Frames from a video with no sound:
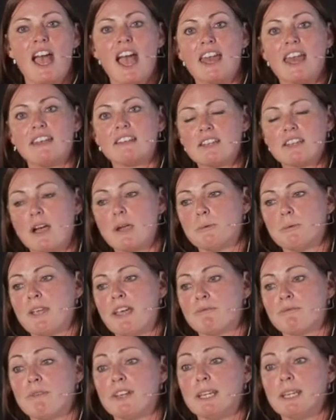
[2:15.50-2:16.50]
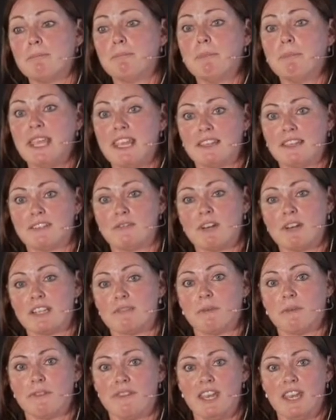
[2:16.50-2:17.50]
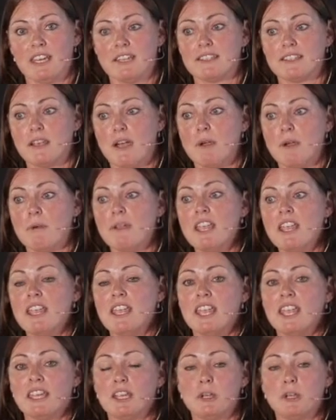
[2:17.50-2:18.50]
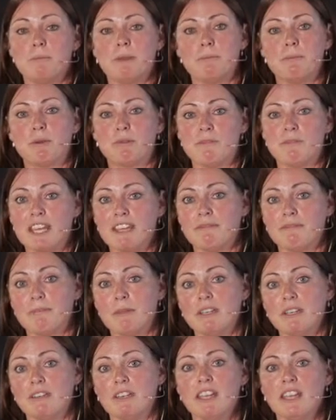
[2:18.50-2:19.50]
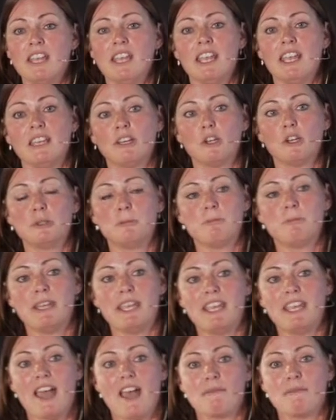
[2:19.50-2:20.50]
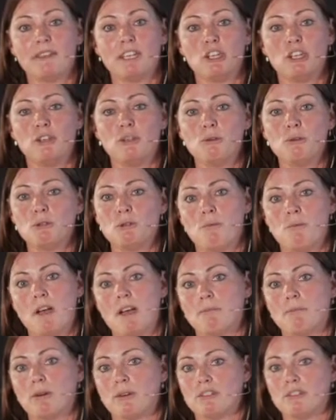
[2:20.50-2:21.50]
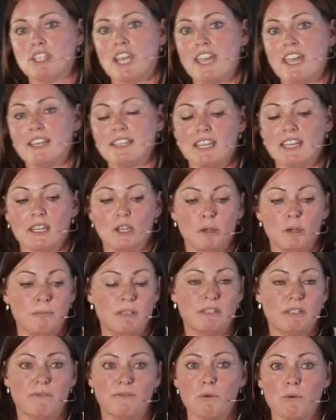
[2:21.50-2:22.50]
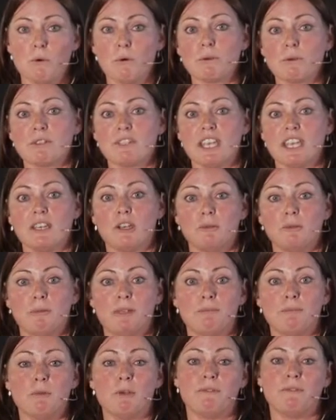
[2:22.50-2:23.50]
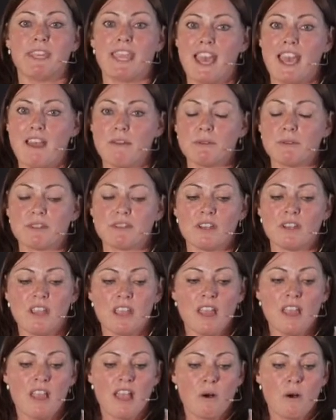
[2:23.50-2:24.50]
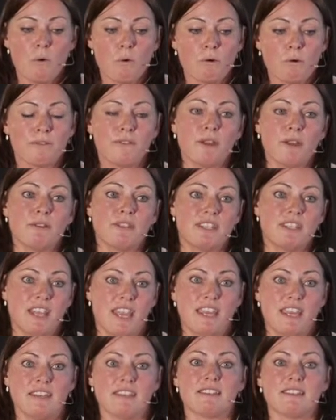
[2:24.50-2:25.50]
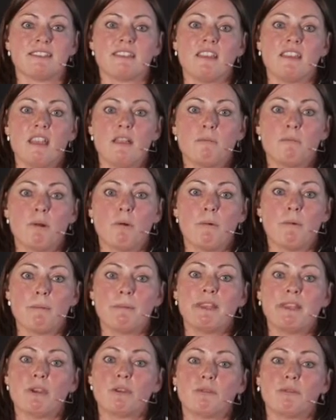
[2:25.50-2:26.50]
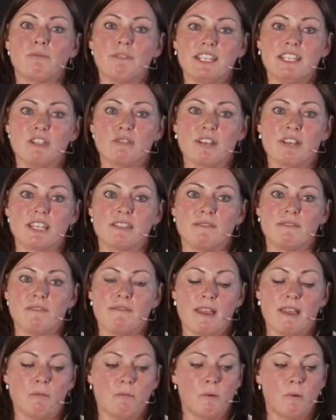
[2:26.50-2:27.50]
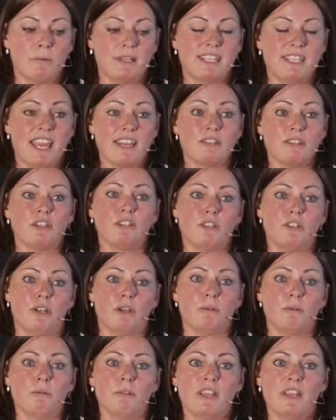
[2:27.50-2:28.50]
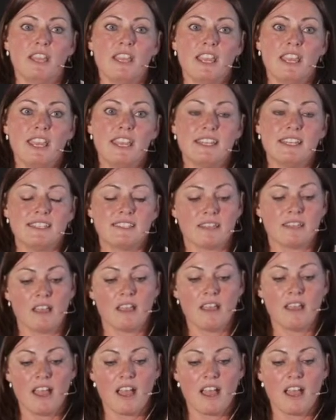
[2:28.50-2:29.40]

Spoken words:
And at times we have really big stressful things. So it could be bereavement, it could be having a huge work project, it could be divorce, it could be moving house, all of those things. But when we go through a really stressful event, what we tend to do is